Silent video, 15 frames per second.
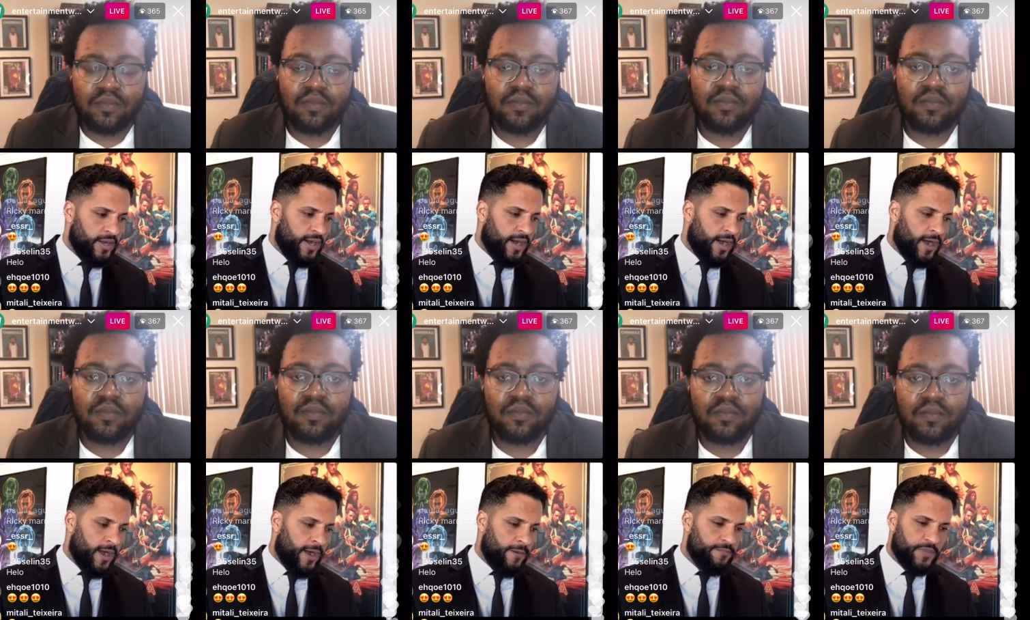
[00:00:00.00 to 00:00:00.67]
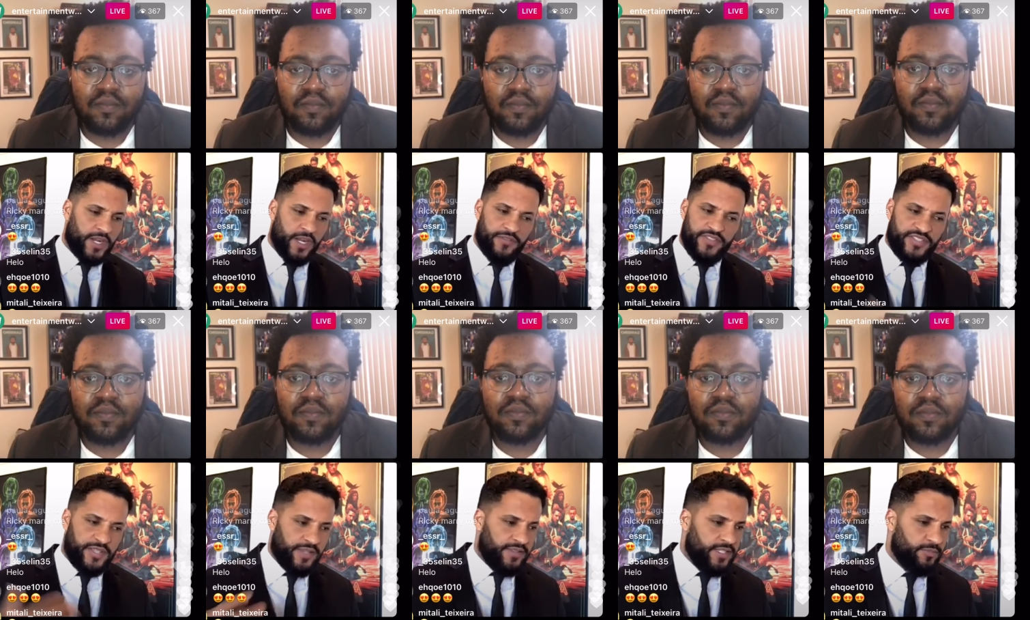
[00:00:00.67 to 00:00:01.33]
Speaker 1: um, and I've
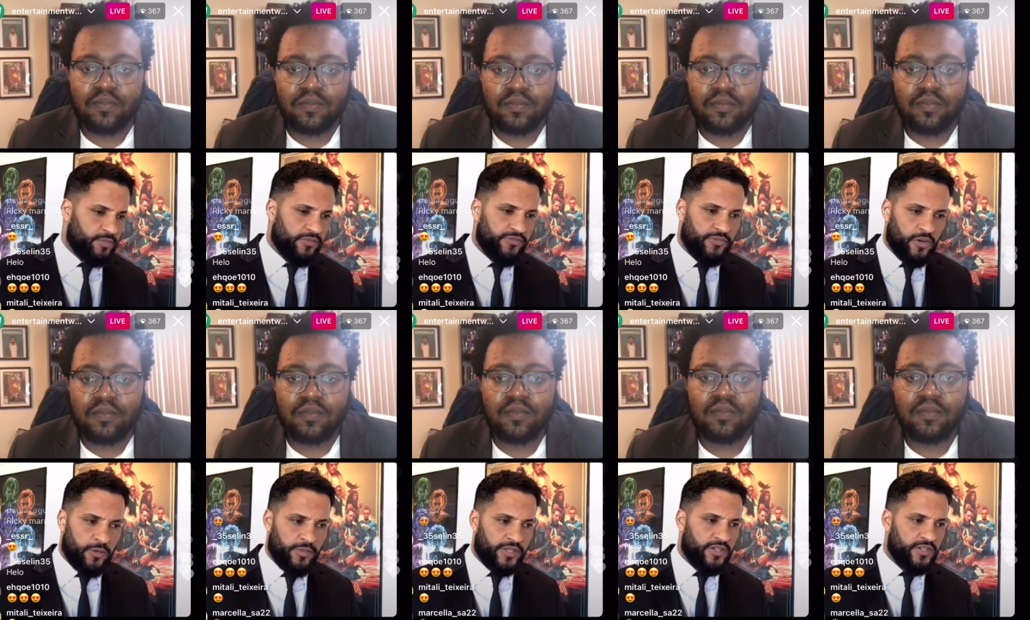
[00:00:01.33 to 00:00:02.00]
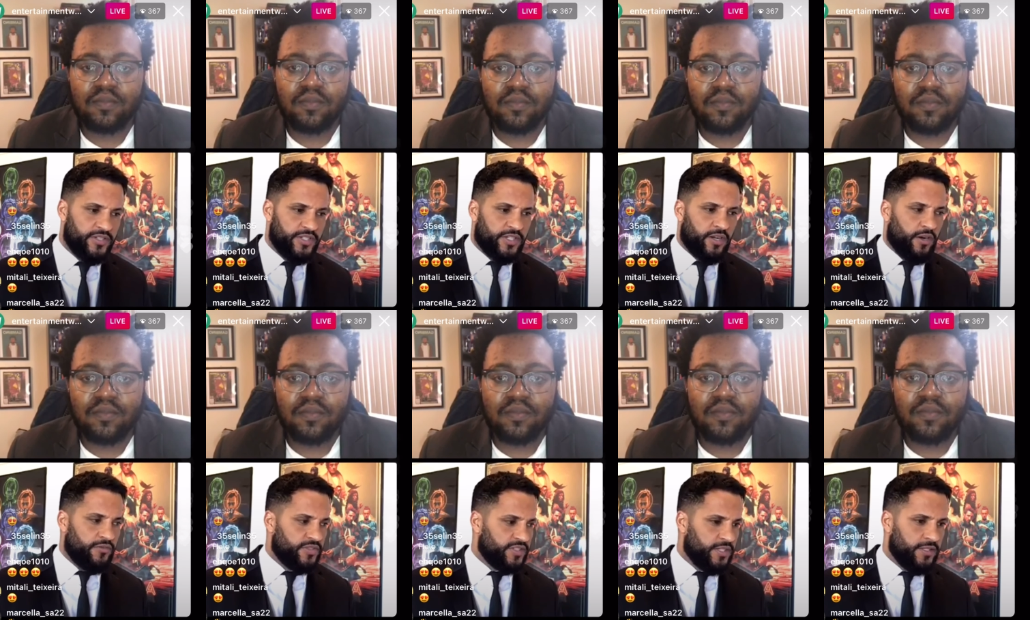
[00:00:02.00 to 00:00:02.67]
said this before because, you know,
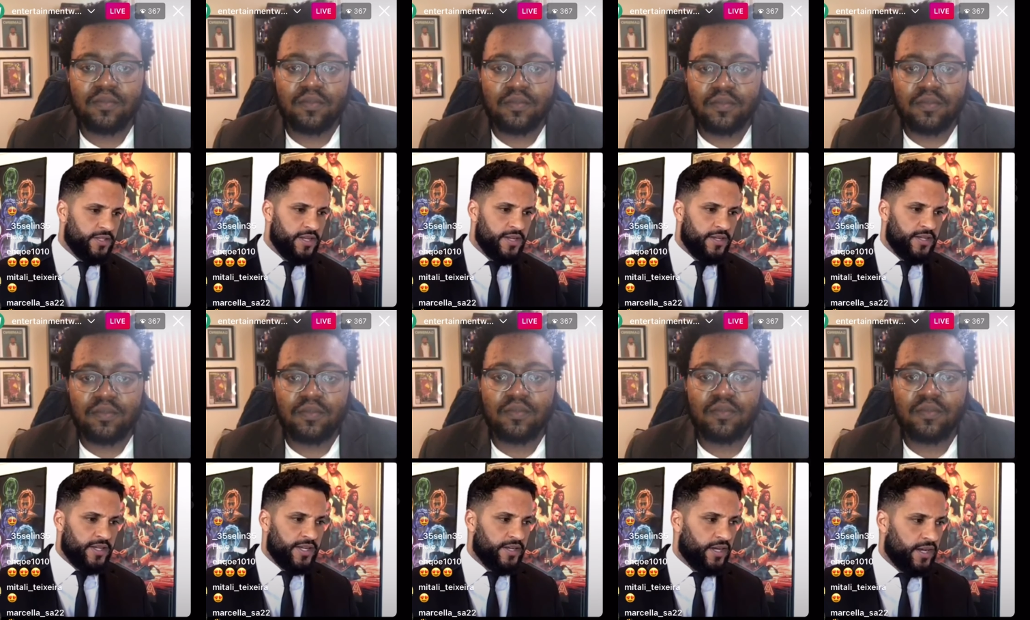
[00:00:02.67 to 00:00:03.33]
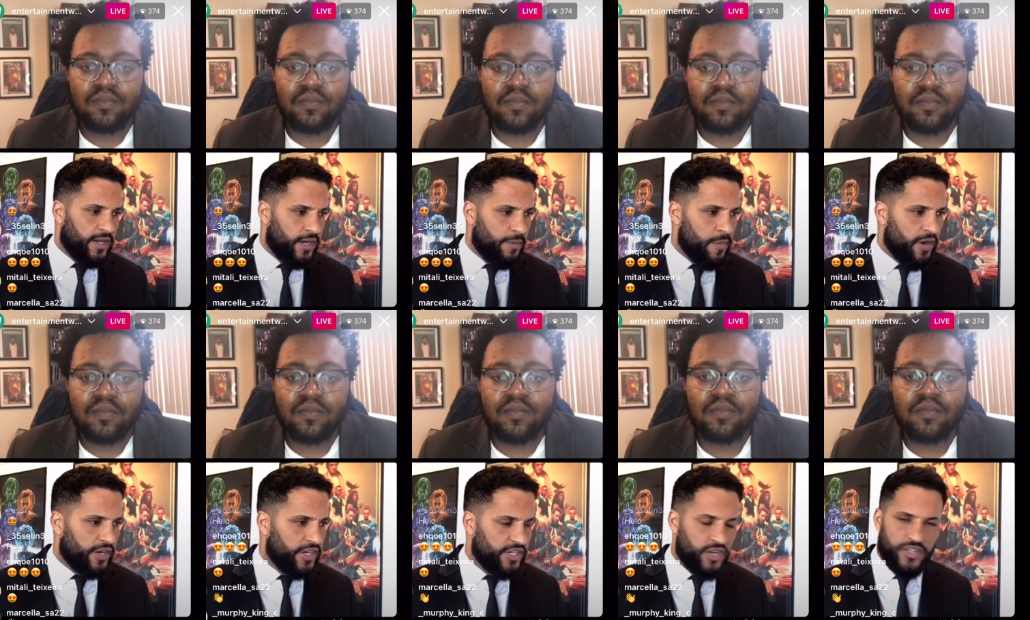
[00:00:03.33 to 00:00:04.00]
obviously uh,
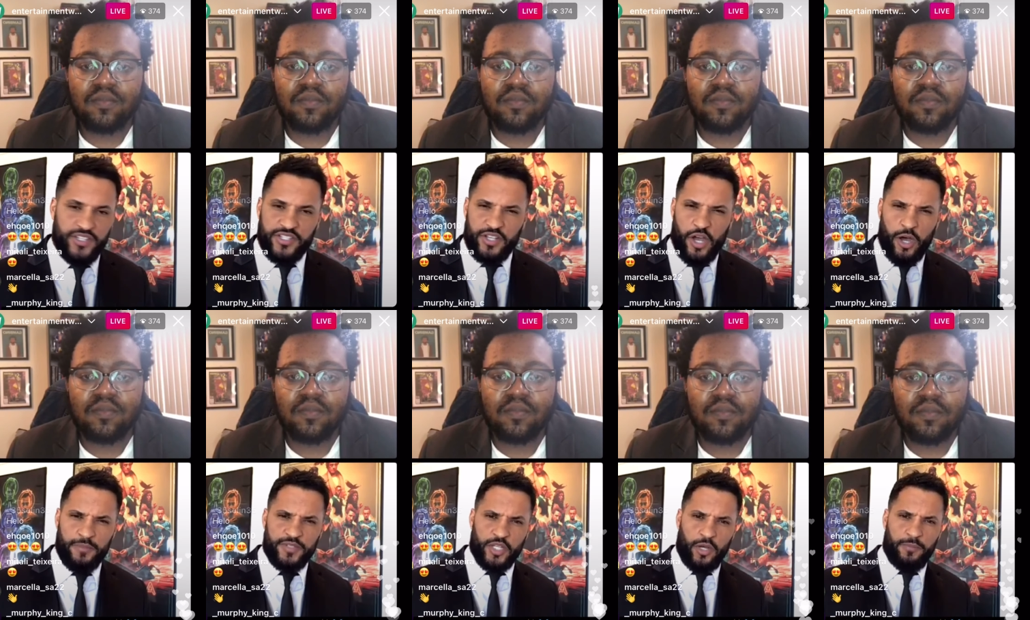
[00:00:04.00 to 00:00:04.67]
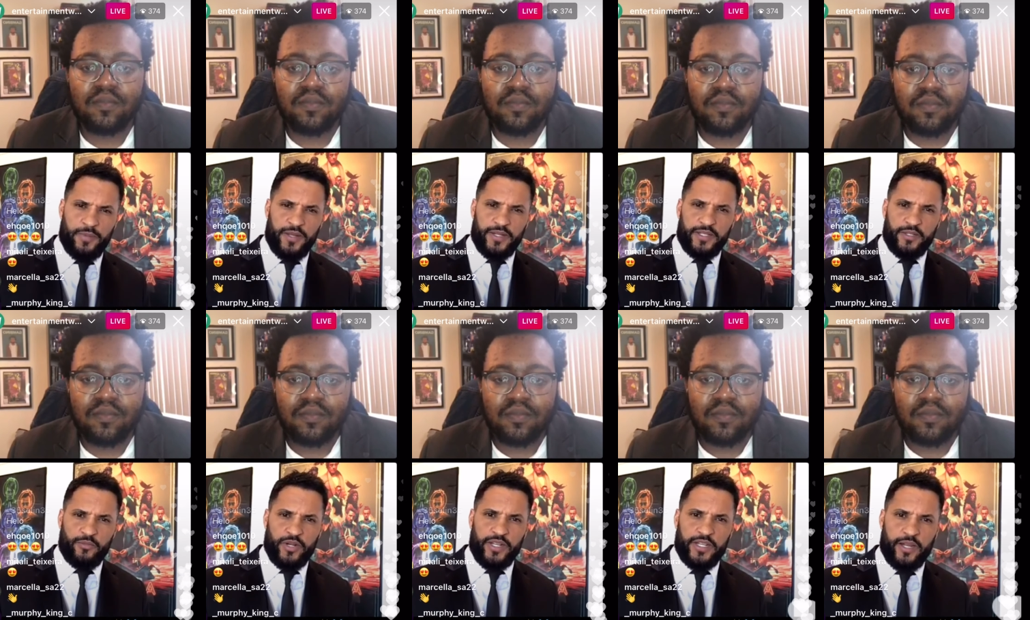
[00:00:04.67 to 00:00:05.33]
American Gods is a hot topic
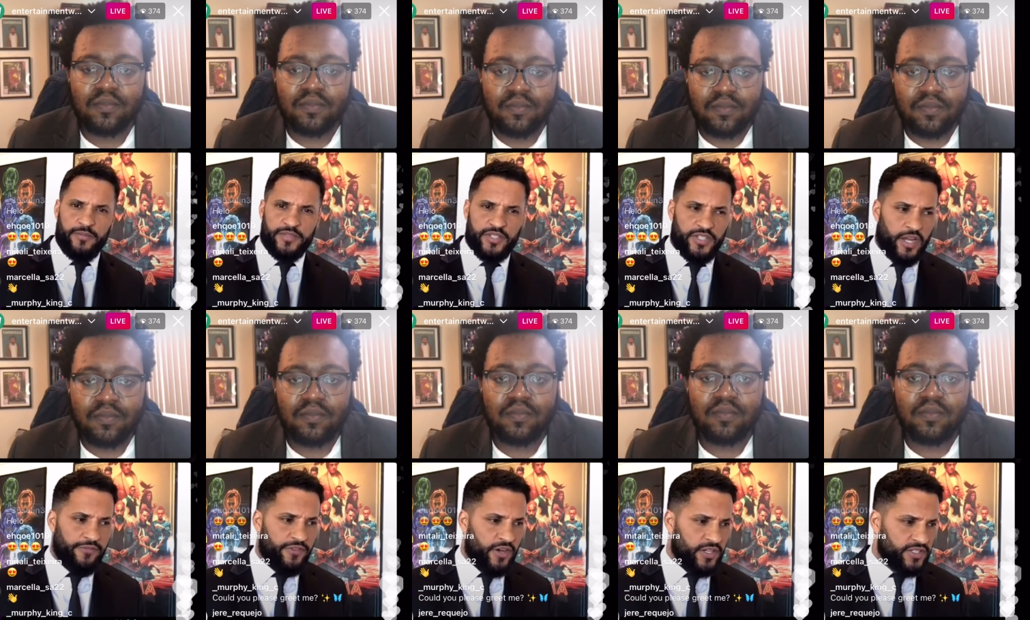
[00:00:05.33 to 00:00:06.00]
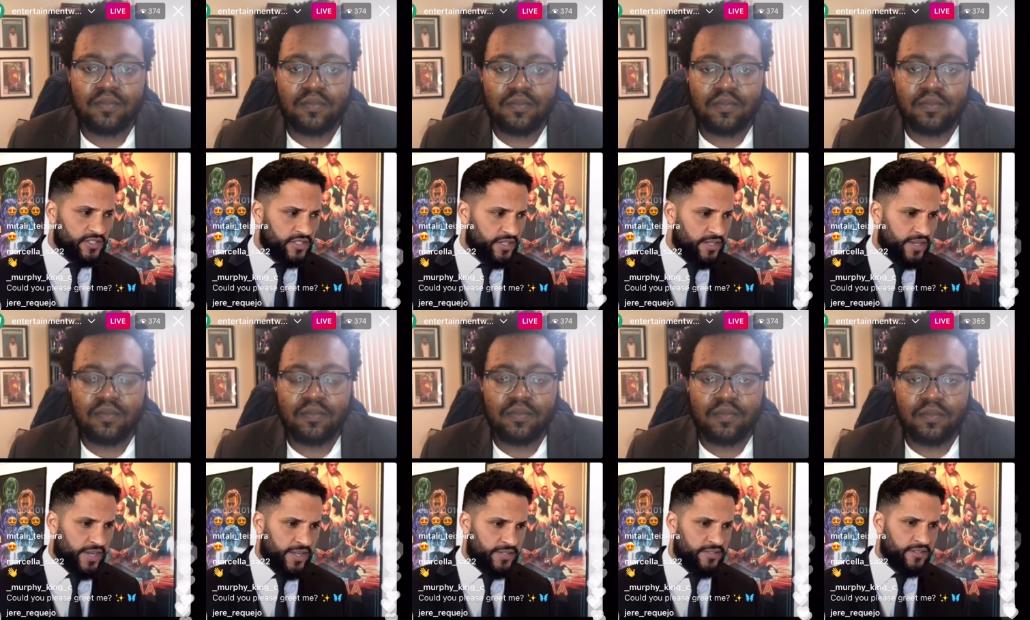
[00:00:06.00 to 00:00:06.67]
when it comes to diversity
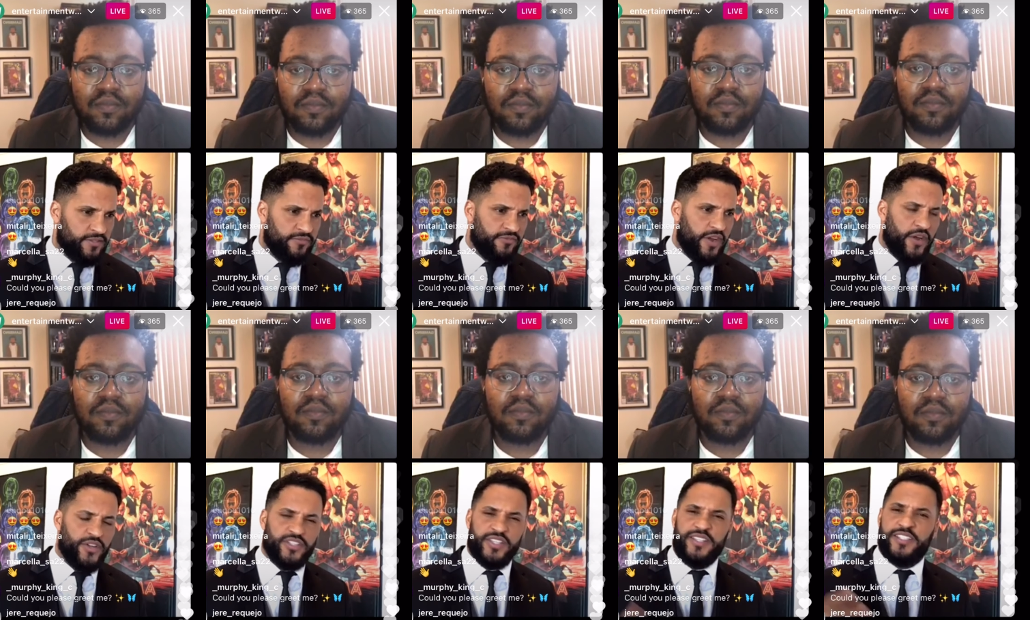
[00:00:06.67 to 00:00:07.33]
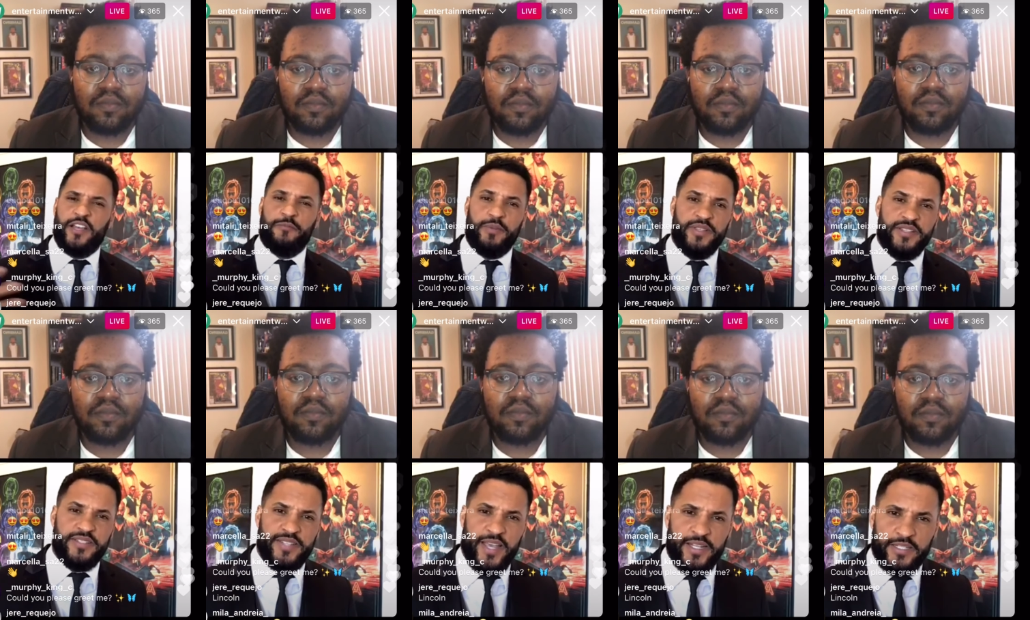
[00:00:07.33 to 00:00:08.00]
and various things that have been
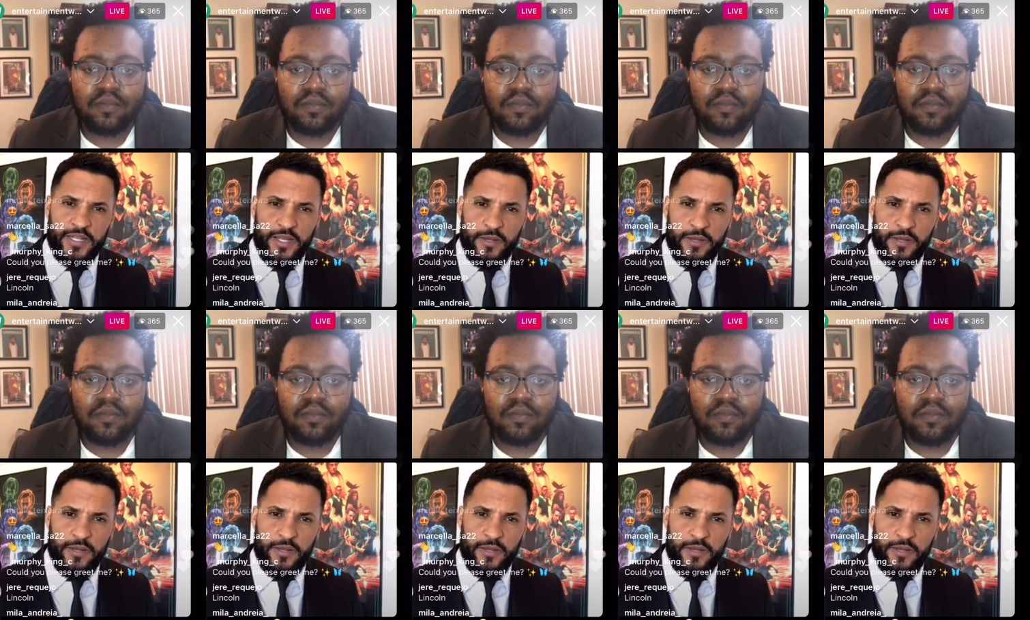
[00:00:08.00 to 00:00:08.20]
said